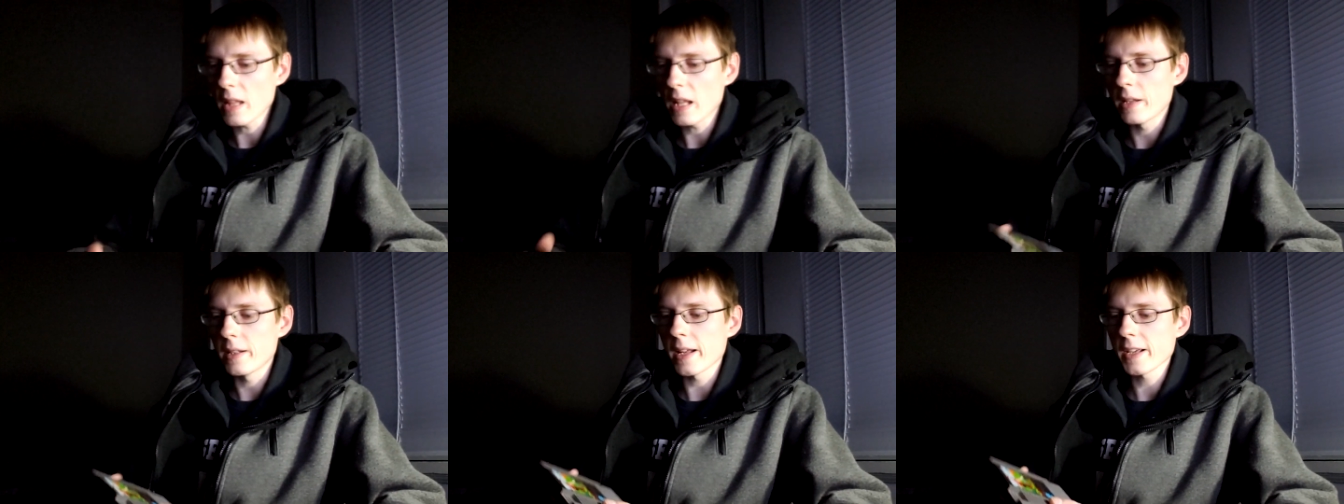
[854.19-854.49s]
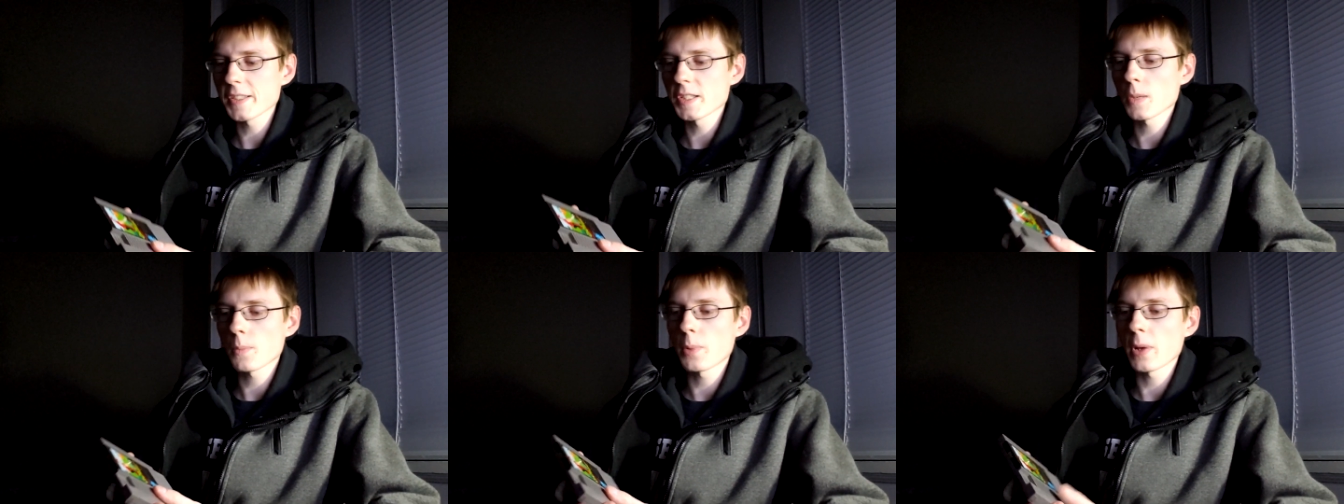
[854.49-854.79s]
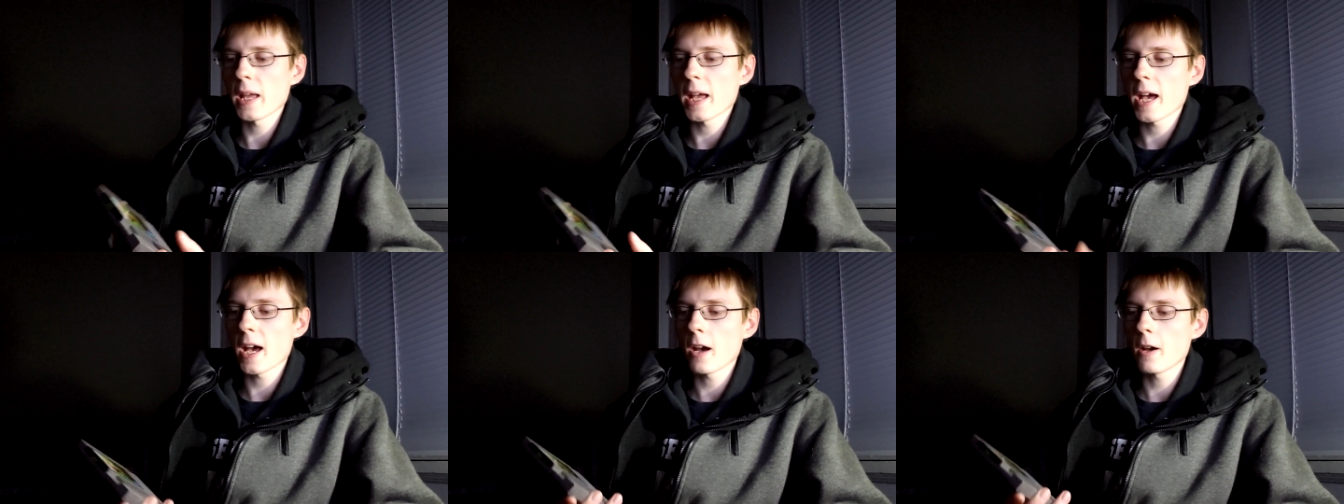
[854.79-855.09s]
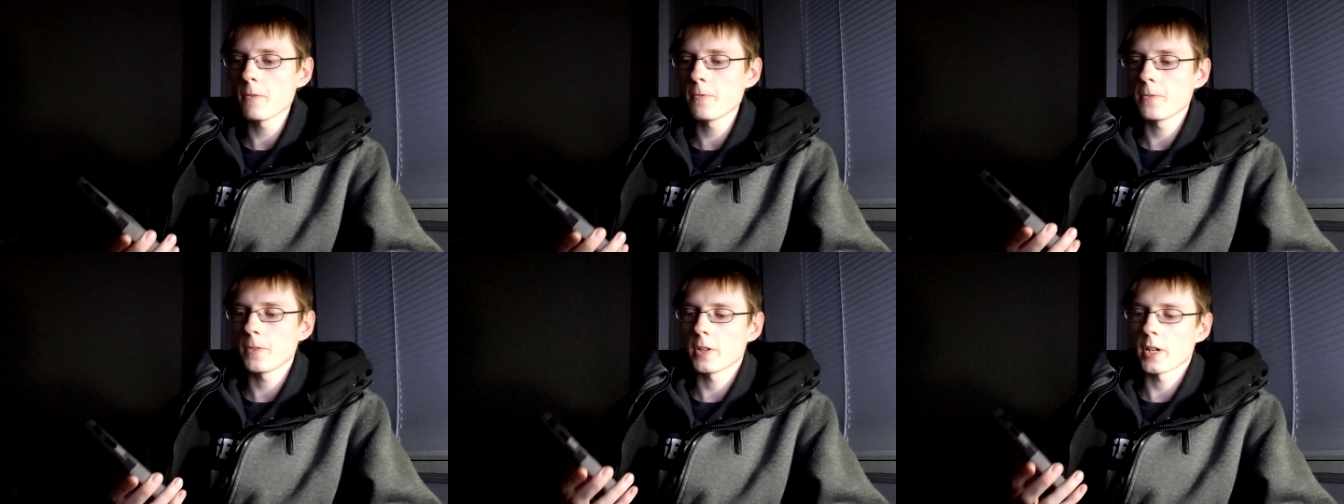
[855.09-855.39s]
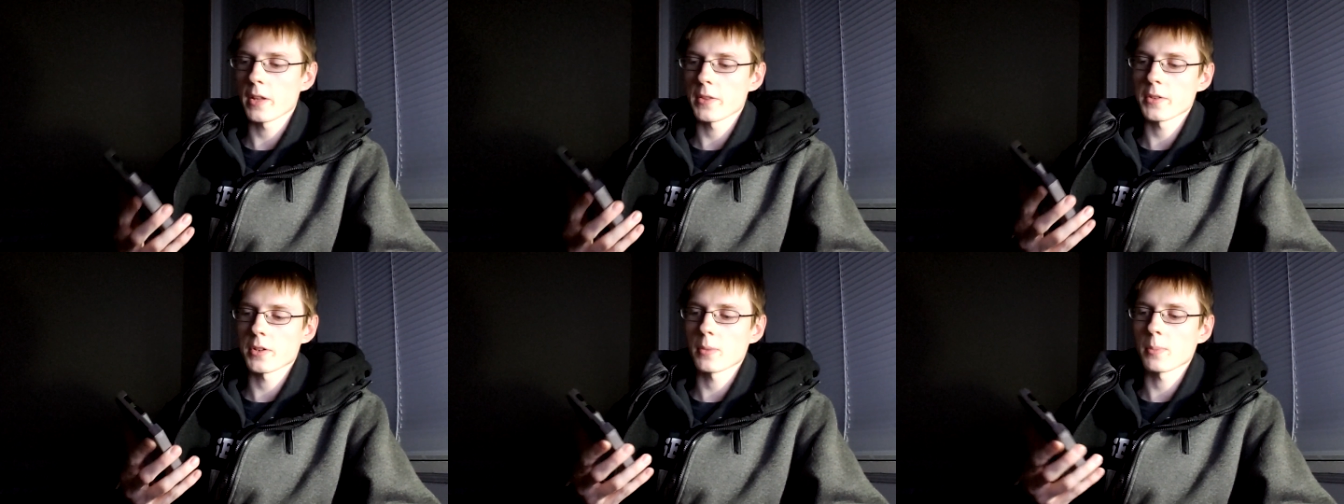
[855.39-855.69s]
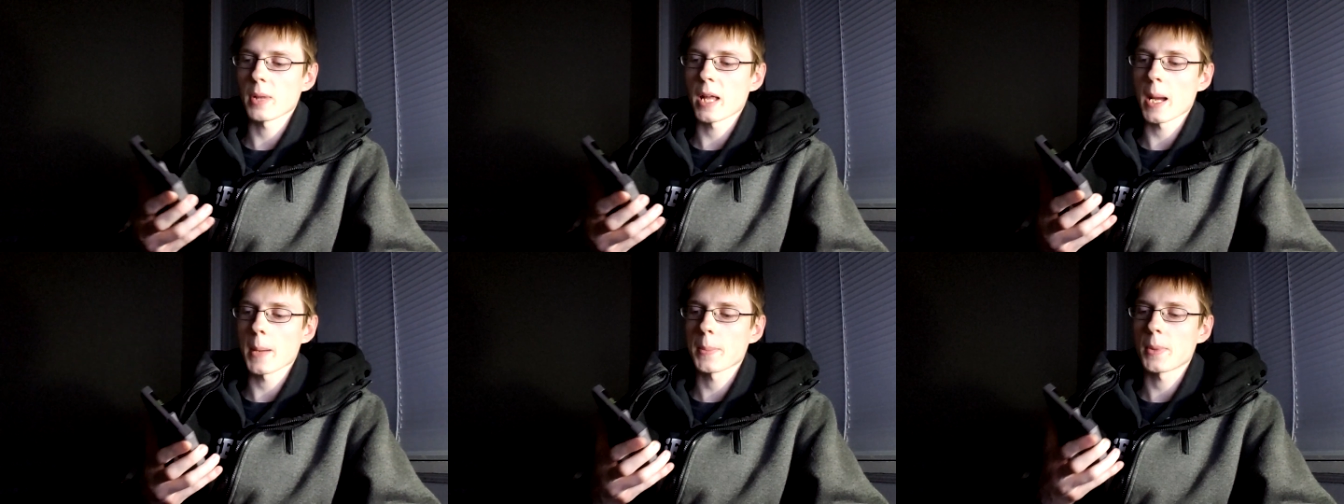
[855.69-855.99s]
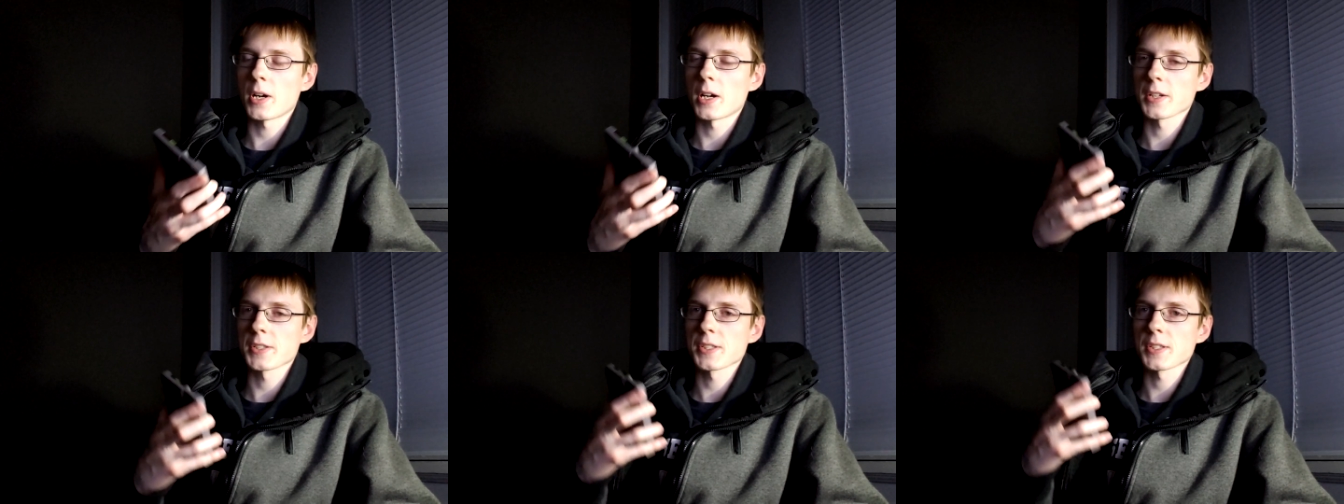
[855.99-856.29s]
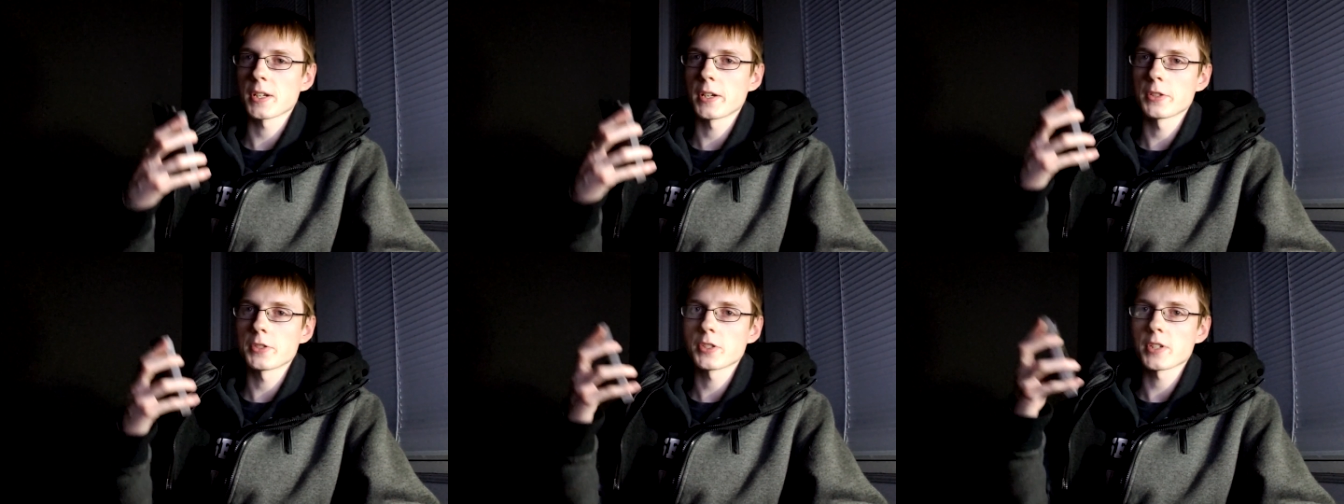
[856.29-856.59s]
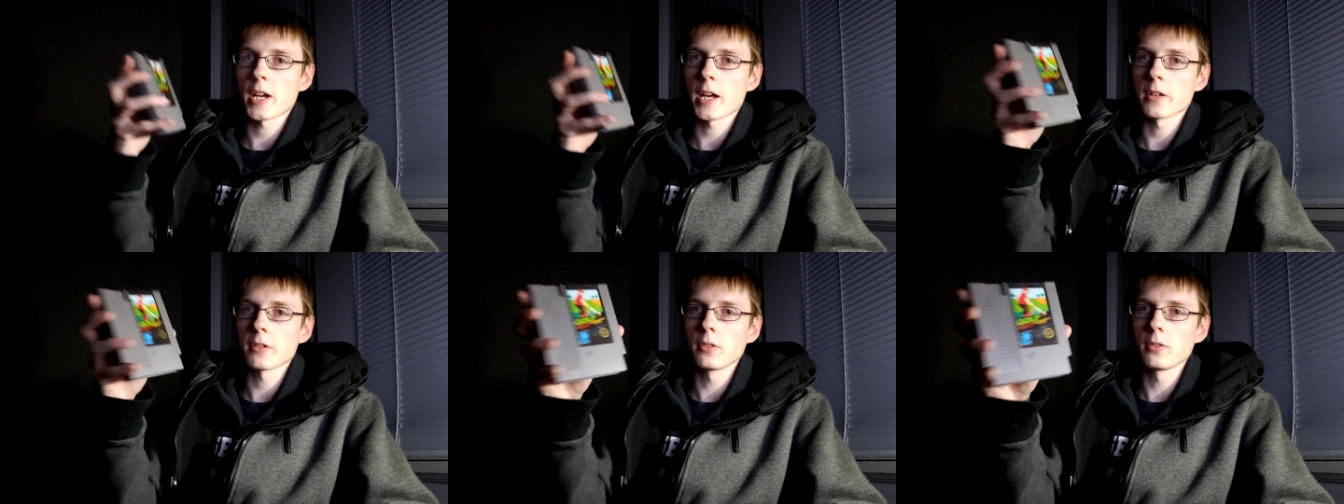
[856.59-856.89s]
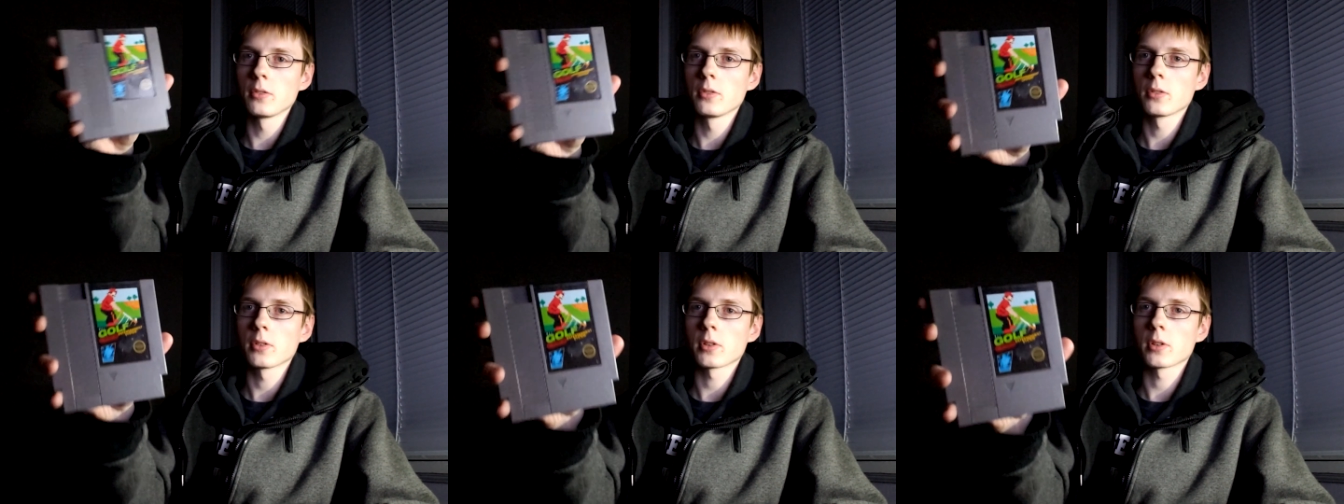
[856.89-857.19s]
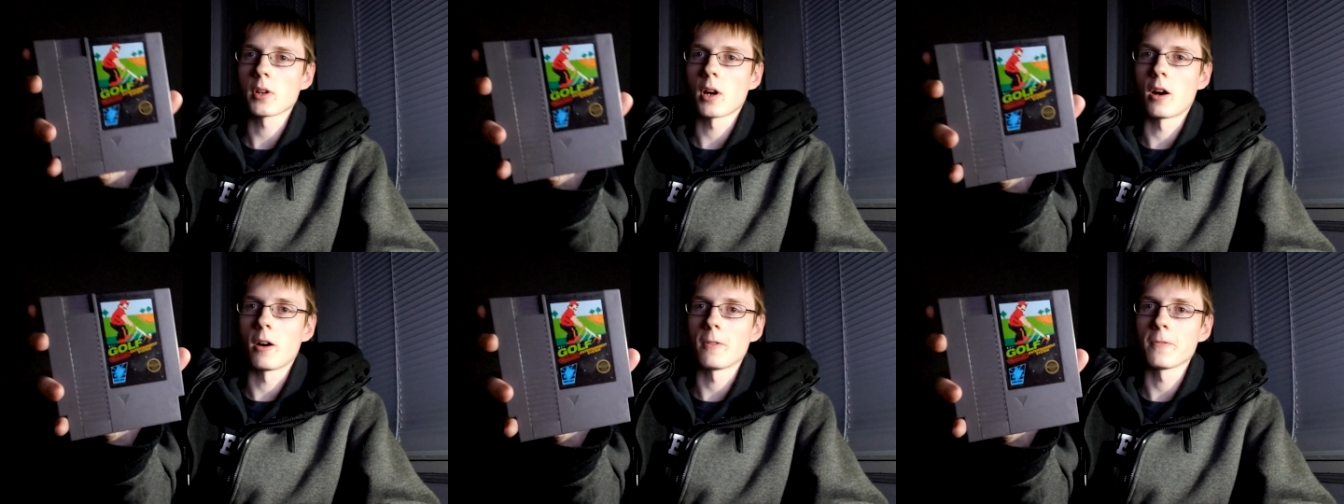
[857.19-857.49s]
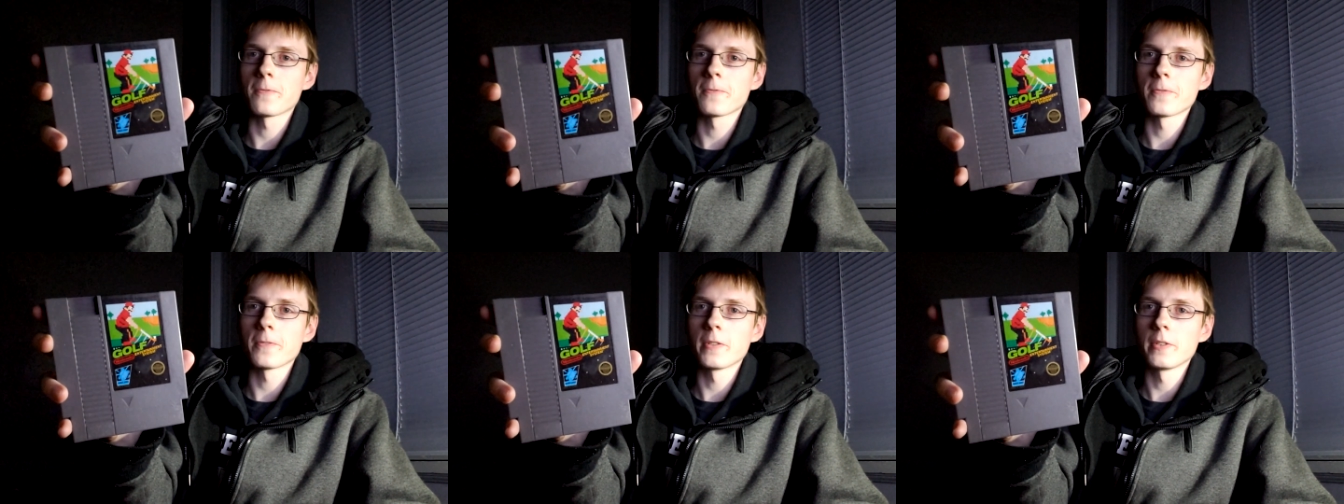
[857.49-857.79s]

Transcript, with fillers: Next up we have another Black Box launch title, Golf.